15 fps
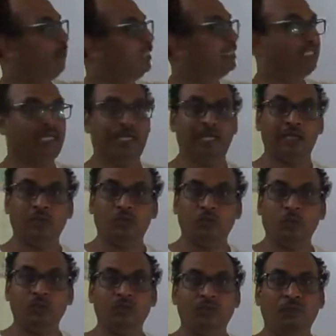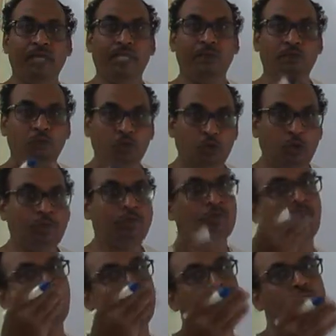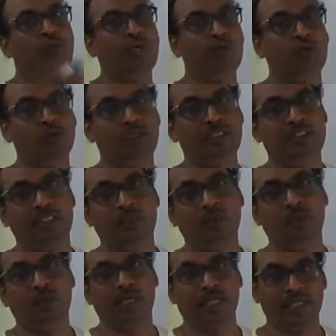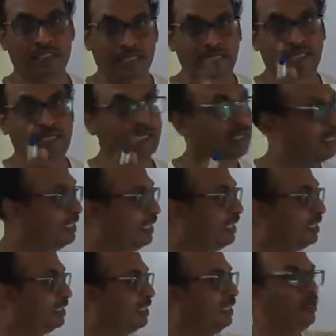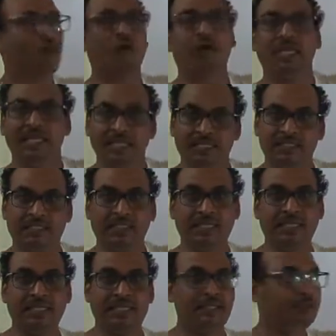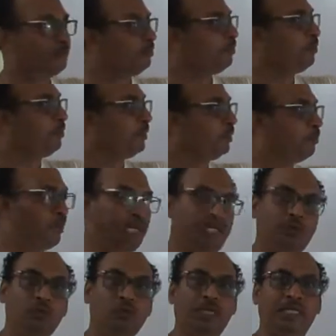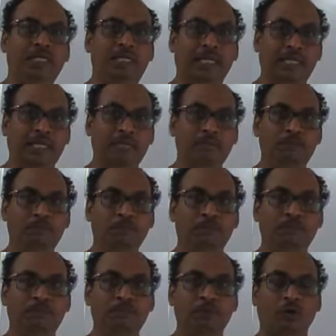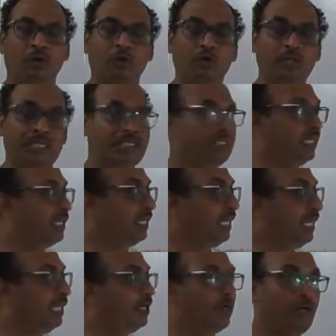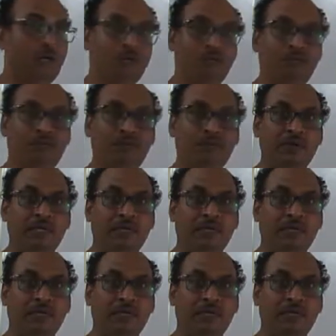means the electrons, when it moves from one position to another in a conductor or in a circuit per unit time, or you can say rate of